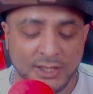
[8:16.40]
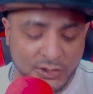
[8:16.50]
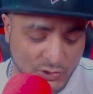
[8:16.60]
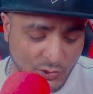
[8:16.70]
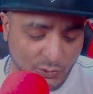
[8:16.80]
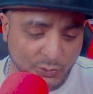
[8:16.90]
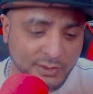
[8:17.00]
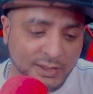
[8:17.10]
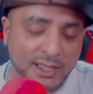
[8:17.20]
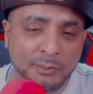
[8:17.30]
So
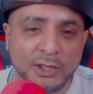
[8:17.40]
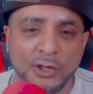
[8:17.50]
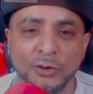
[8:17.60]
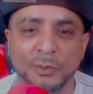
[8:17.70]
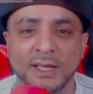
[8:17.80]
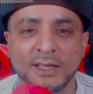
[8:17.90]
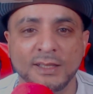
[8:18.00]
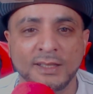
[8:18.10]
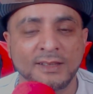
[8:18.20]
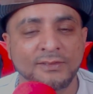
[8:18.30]
let me know, man.
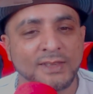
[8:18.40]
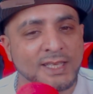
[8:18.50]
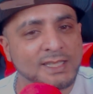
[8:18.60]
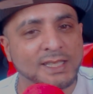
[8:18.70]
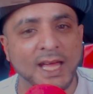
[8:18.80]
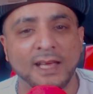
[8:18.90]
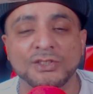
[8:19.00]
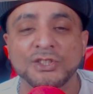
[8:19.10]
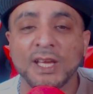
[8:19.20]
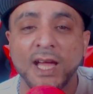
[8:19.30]
Thanks a lot.
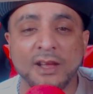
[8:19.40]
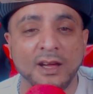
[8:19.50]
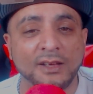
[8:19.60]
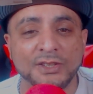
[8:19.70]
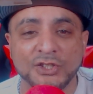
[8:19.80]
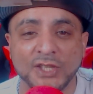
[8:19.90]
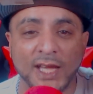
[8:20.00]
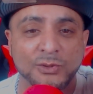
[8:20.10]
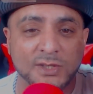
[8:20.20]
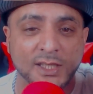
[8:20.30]
Check out our other
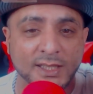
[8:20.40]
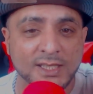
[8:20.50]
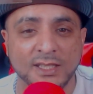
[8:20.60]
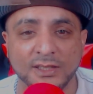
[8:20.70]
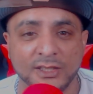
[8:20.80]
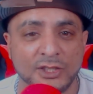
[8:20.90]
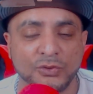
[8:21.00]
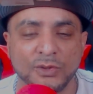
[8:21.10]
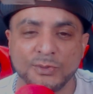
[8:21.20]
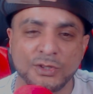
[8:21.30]
channels. The links are in the
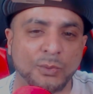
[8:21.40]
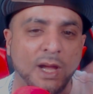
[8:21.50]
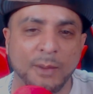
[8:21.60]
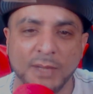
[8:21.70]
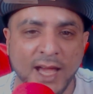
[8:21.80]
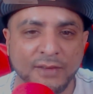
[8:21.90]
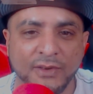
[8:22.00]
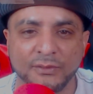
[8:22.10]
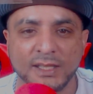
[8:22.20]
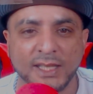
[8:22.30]
description where I'm live
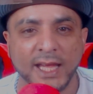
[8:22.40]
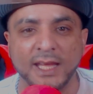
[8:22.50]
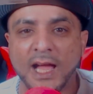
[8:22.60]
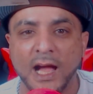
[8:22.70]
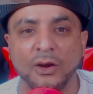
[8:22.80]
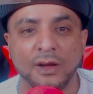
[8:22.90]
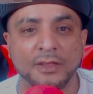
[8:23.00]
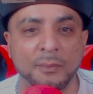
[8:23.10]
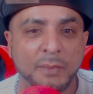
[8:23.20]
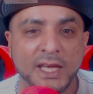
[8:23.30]
every day. Our
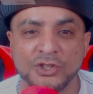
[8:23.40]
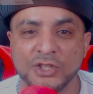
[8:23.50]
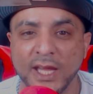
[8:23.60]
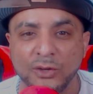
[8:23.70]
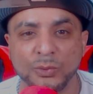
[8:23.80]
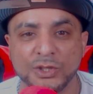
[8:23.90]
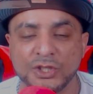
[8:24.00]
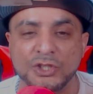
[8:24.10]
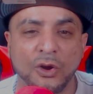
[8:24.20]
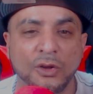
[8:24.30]
other main channel, which
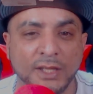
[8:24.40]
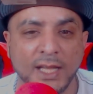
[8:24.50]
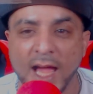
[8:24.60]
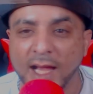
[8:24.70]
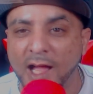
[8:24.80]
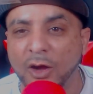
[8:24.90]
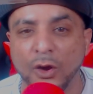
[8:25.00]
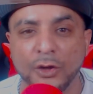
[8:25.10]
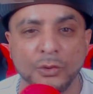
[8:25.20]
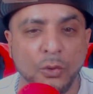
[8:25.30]
is On The Lockout,
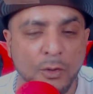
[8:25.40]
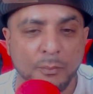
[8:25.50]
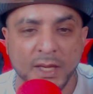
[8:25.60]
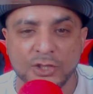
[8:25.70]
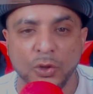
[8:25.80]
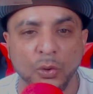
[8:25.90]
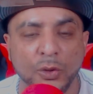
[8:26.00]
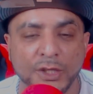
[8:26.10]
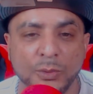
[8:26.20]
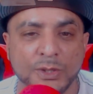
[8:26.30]
on all major
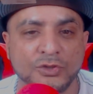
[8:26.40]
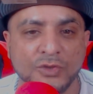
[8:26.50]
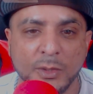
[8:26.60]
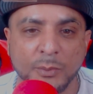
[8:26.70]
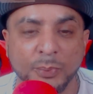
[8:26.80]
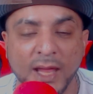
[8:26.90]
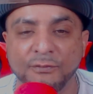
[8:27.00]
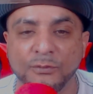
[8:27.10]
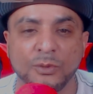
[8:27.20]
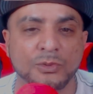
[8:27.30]
audio and streaming
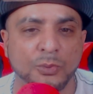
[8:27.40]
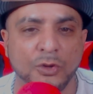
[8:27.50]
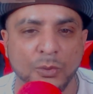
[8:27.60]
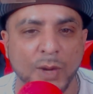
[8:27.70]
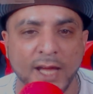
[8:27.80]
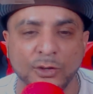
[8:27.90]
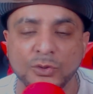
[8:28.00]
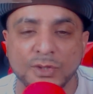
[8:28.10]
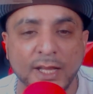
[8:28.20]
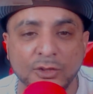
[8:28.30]
platforms worldwide. All
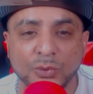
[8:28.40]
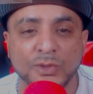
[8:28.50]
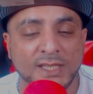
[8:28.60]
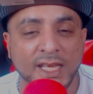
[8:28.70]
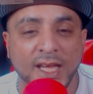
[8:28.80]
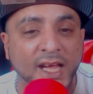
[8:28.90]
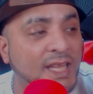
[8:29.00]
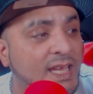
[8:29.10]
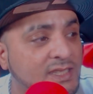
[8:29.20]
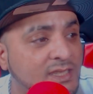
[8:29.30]
you got to do is say,
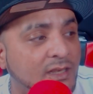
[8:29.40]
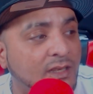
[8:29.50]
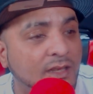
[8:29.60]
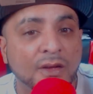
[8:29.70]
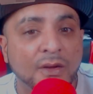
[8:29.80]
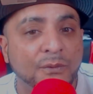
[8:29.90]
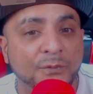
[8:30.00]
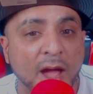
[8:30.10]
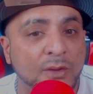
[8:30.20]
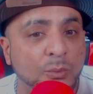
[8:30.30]
Alexa,
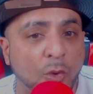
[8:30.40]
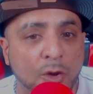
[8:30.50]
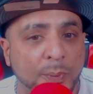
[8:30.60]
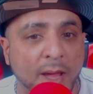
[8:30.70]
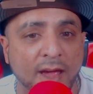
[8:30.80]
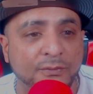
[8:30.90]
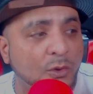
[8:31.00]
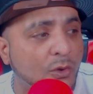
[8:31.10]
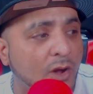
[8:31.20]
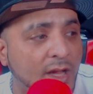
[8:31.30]
find Warpath,
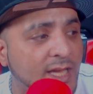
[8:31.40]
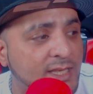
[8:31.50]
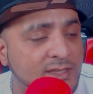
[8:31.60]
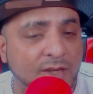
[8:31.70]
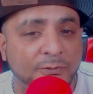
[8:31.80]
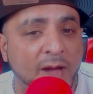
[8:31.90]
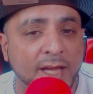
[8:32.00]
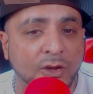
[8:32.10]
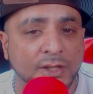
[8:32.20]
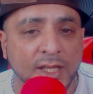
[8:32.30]
or Alexa,
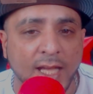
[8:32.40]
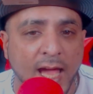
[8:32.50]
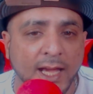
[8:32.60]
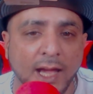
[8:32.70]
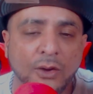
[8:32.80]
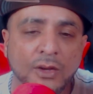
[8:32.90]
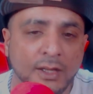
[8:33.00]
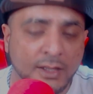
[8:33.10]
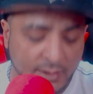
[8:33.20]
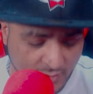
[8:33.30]
find On The Lockout.
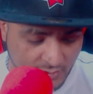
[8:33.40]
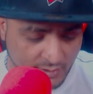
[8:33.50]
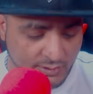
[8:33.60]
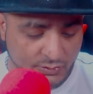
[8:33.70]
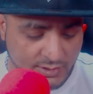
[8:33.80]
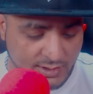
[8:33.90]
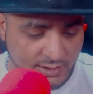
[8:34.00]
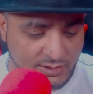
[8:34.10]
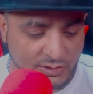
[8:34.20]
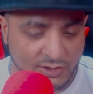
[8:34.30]
You see,
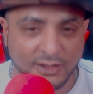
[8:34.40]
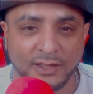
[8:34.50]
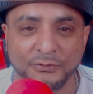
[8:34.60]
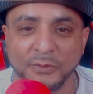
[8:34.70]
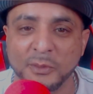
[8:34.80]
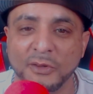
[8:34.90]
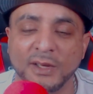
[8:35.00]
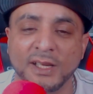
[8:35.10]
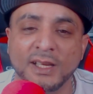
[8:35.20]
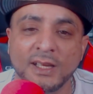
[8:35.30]
she's looking for me
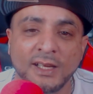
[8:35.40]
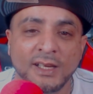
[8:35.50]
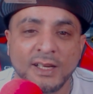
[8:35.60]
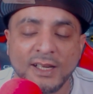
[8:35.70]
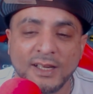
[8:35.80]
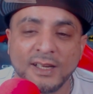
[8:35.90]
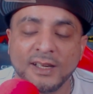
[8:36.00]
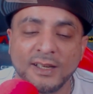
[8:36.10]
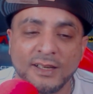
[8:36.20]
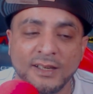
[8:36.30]
already. Uh,
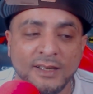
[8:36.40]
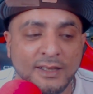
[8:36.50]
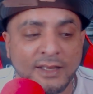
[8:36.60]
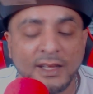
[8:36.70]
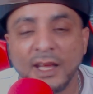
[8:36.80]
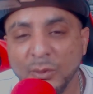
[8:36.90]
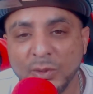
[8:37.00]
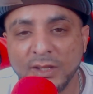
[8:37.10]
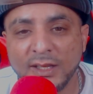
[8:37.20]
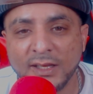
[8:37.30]
uh, and
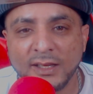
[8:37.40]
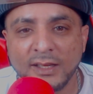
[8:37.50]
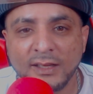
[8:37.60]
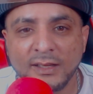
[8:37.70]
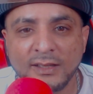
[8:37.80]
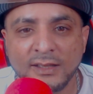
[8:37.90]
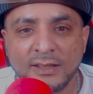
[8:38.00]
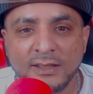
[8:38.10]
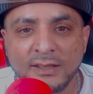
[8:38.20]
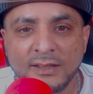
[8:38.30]
we there.
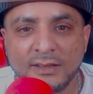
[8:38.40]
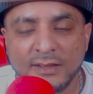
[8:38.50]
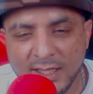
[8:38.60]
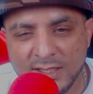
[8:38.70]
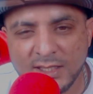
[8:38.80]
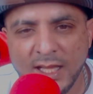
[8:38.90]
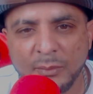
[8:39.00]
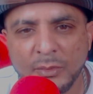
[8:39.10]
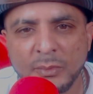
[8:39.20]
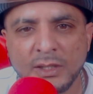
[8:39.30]
Thanks a lot.
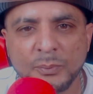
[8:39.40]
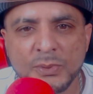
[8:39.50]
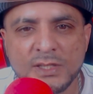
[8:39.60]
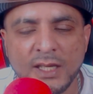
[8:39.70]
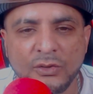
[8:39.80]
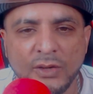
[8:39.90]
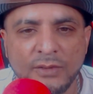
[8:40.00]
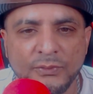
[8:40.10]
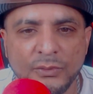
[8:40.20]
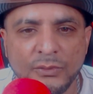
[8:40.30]
I'm a million percent
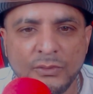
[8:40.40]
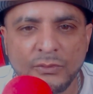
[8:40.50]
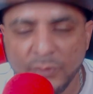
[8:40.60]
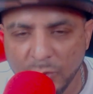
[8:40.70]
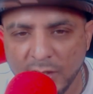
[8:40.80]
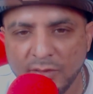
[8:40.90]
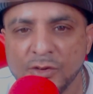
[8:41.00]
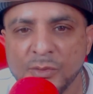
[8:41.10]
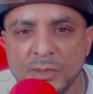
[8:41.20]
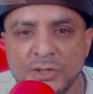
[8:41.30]
grateful for whatever
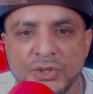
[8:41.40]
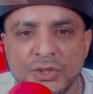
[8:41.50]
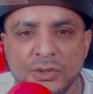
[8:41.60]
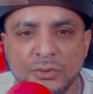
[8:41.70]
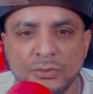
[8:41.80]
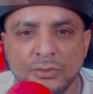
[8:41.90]
it means to you.